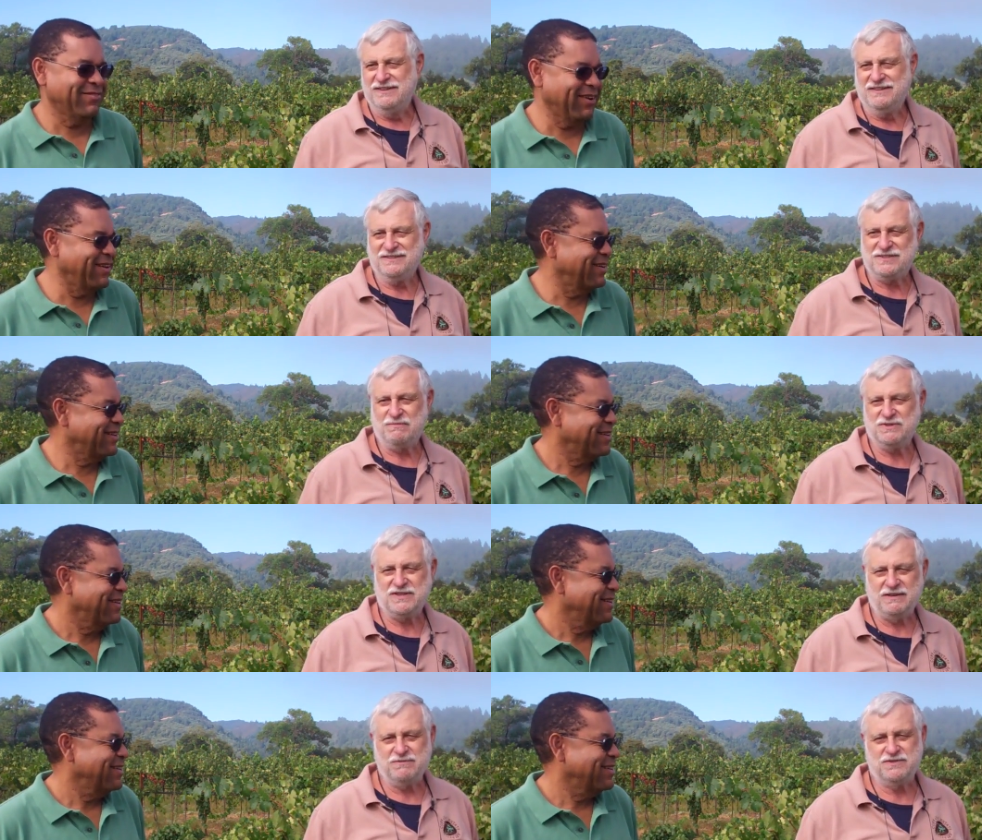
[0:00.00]
Speaker 1: right. It's almost
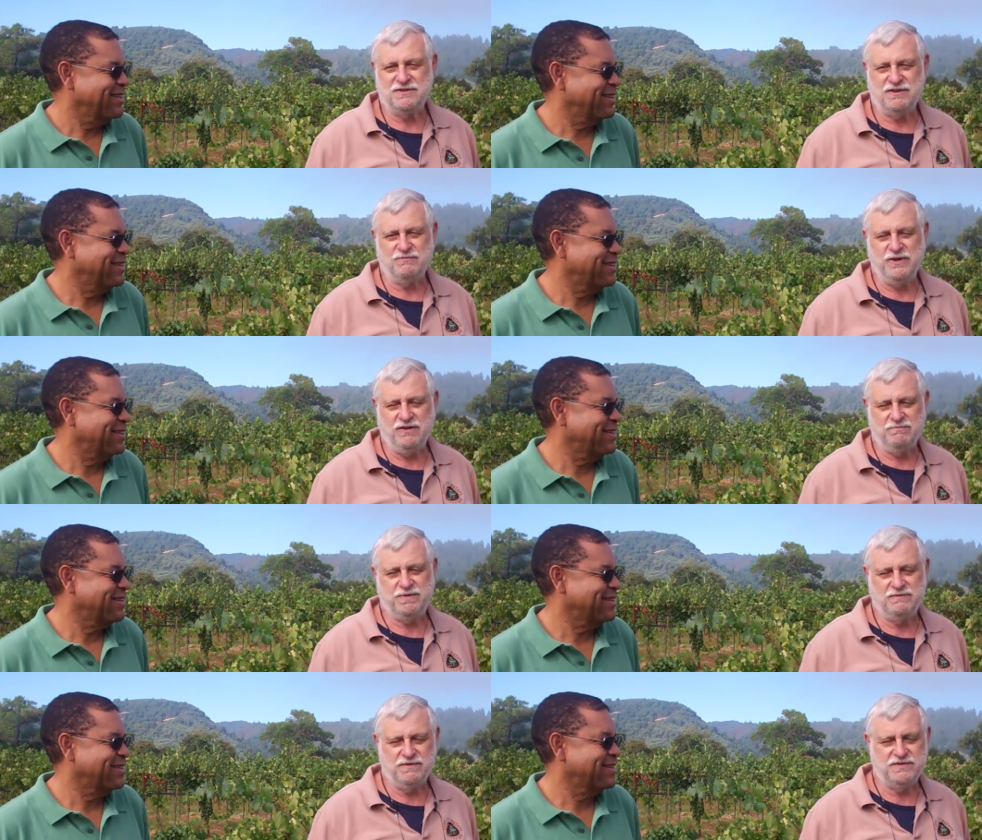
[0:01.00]
like reserve. We don't
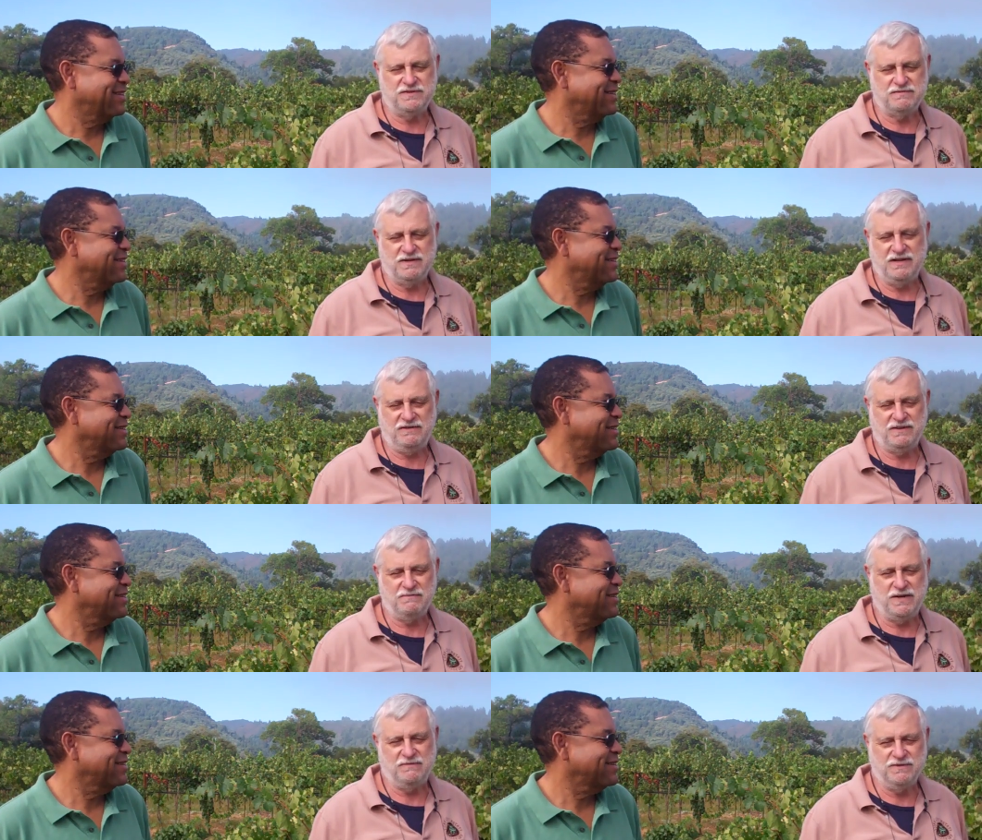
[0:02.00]
put anything
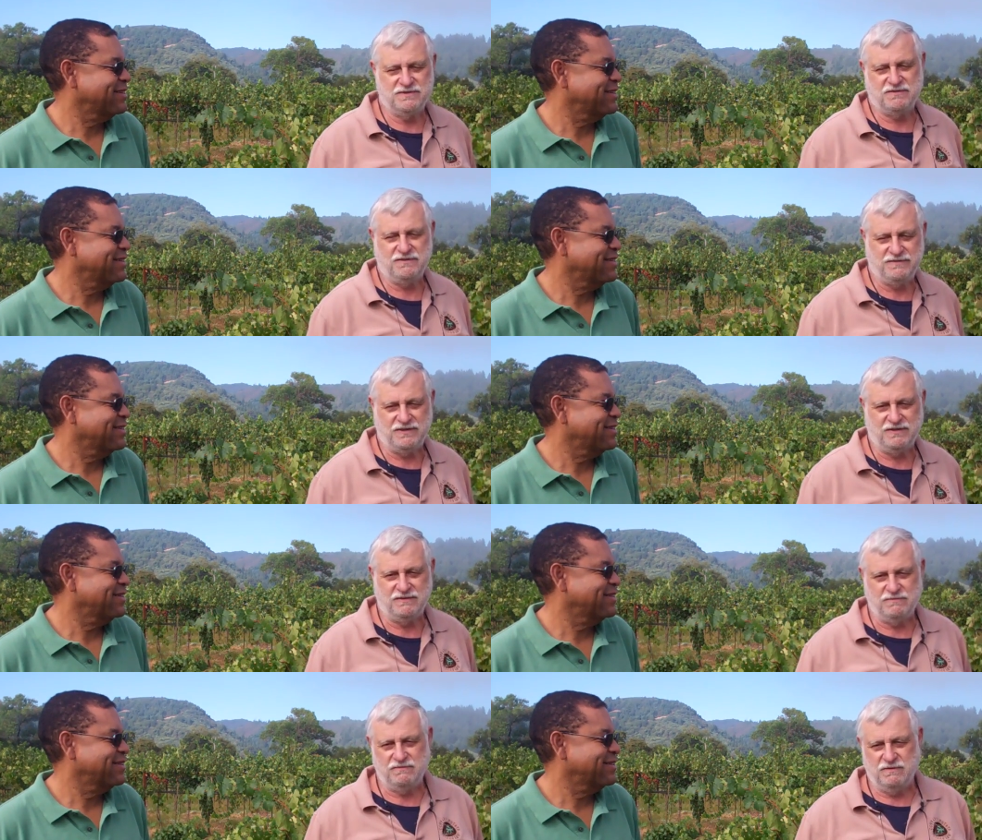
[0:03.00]
about reserve on our
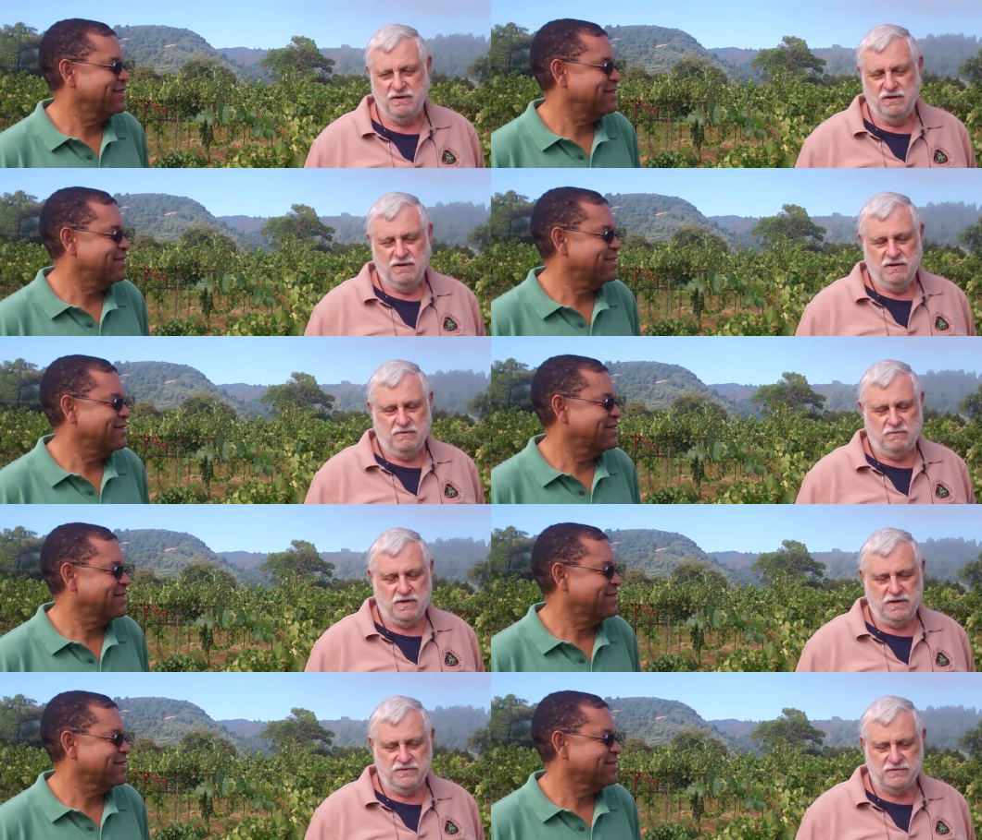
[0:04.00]

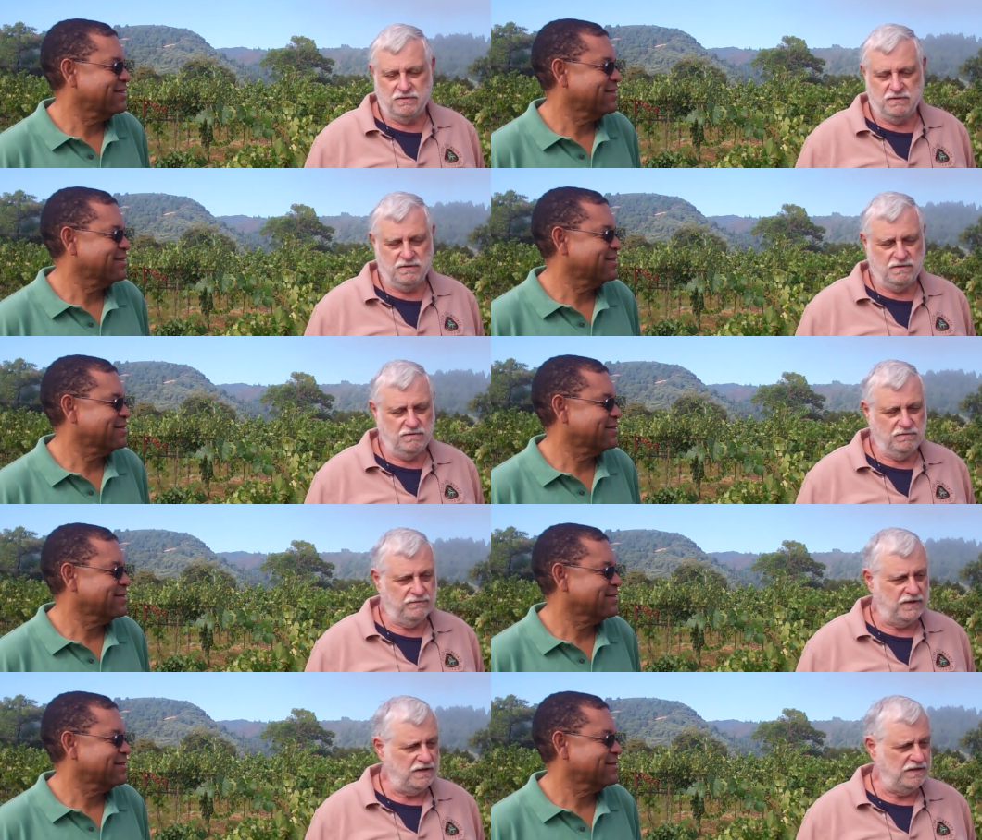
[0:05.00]
wines or old
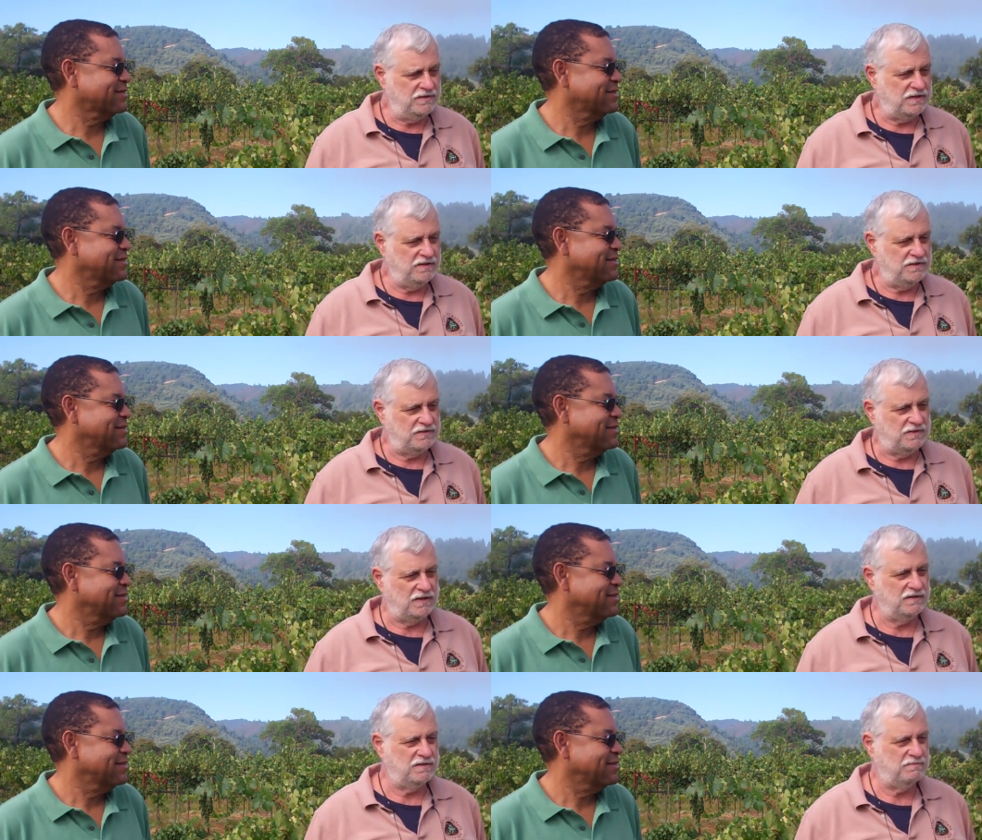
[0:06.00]
vines. I just think
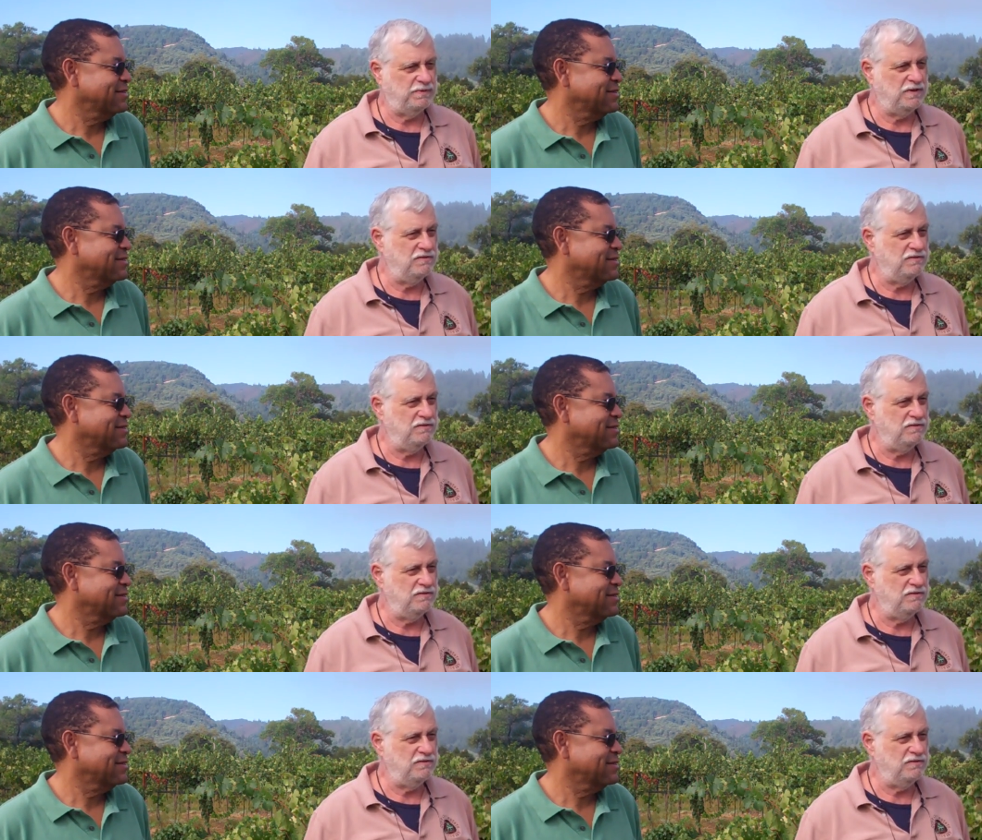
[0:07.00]
it's been